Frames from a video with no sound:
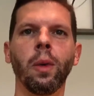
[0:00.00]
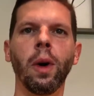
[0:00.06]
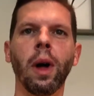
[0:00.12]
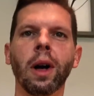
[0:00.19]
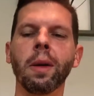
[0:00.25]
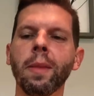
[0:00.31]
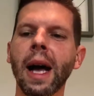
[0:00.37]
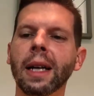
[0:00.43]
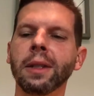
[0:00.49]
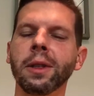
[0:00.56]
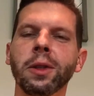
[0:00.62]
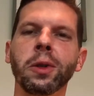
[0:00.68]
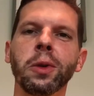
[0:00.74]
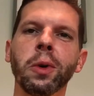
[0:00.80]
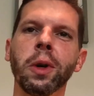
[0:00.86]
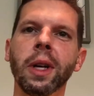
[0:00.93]
Welcome back to
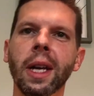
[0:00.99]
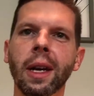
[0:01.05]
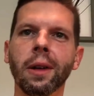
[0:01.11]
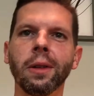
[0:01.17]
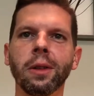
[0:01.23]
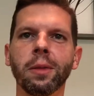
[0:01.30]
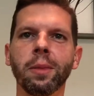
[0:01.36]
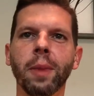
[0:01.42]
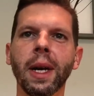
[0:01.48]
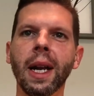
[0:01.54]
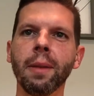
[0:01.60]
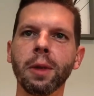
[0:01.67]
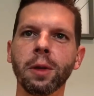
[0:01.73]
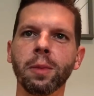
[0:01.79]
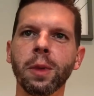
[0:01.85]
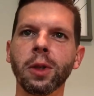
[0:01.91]
School Eagles. My
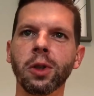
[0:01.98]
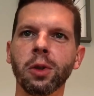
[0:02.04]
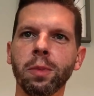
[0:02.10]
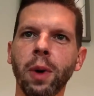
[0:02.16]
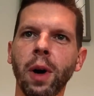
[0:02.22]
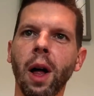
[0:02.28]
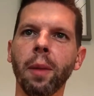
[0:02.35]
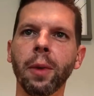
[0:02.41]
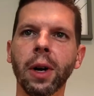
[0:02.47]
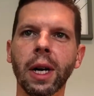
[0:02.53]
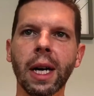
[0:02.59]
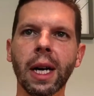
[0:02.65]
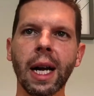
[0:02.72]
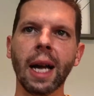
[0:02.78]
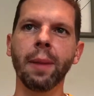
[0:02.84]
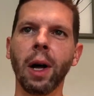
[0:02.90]
name is Mr. Palmer
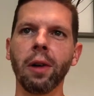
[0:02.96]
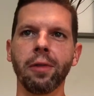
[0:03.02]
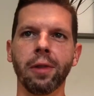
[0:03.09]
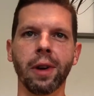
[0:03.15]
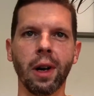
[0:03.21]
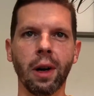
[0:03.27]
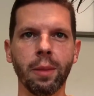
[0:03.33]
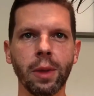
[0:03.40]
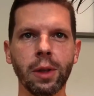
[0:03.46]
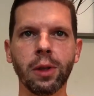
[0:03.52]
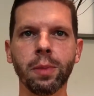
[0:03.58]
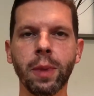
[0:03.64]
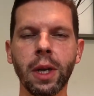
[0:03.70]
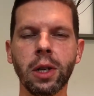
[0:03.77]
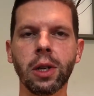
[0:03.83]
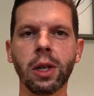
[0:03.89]
and I am Alfred-Almond's
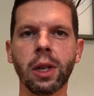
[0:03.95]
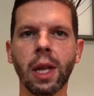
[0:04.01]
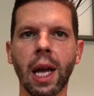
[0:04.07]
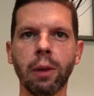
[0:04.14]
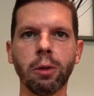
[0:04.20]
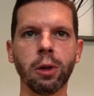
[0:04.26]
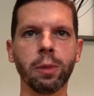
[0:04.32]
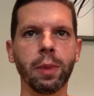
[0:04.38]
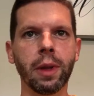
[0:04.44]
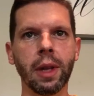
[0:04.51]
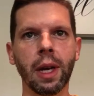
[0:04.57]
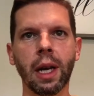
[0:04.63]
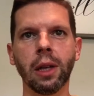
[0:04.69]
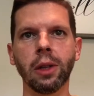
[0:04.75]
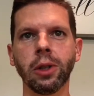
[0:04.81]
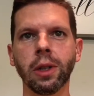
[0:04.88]
speech and language
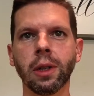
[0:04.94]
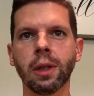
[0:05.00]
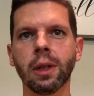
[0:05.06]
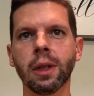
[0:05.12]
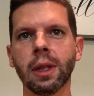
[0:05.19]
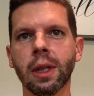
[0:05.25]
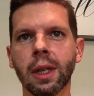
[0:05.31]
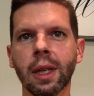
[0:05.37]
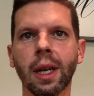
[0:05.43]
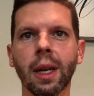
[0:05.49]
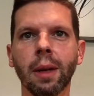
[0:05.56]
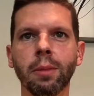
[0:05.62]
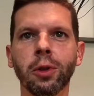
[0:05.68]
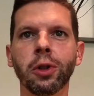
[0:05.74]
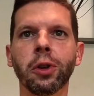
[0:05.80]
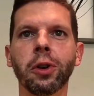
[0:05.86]
pathologist.
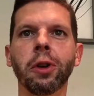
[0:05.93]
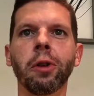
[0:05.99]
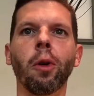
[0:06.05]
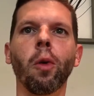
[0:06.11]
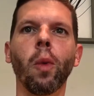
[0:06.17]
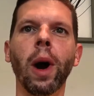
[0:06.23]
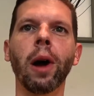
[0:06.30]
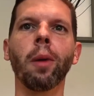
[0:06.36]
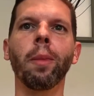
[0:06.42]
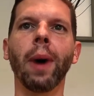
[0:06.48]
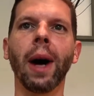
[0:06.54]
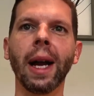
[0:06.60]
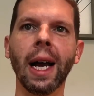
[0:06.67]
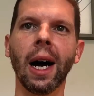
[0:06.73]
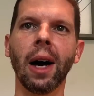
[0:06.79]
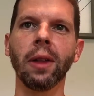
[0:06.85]
I'm sure you're aware
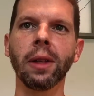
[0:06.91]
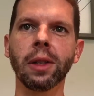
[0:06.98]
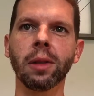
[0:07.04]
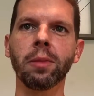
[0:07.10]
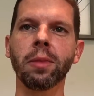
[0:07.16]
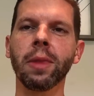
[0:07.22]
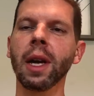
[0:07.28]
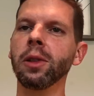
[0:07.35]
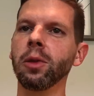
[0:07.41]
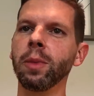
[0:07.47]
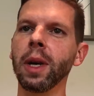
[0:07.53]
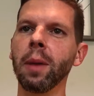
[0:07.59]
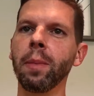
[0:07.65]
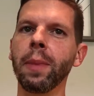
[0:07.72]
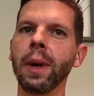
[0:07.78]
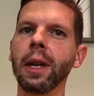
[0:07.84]
by now that some things will
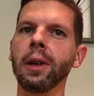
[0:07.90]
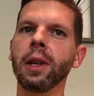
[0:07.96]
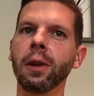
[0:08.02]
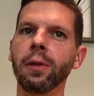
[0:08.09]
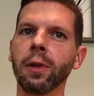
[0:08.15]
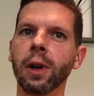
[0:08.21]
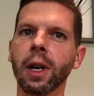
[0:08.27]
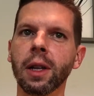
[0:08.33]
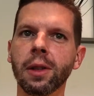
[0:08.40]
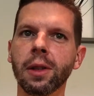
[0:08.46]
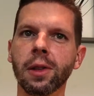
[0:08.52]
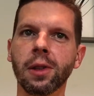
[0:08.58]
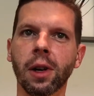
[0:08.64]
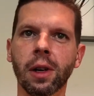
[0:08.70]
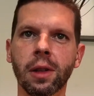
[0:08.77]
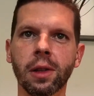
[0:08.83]
be a bit different at the
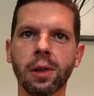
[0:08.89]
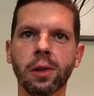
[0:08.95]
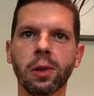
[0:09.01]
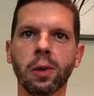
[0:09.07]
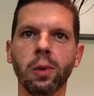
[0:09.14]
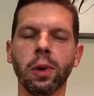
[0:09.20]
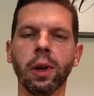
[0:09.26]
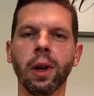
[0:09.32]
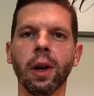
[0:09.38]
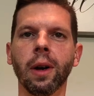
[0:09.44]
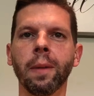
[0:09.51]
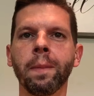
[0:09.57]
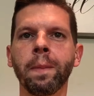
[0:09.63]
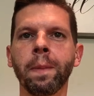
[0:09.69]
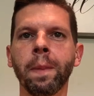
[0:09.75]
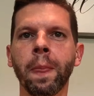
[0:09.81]
start of this school year.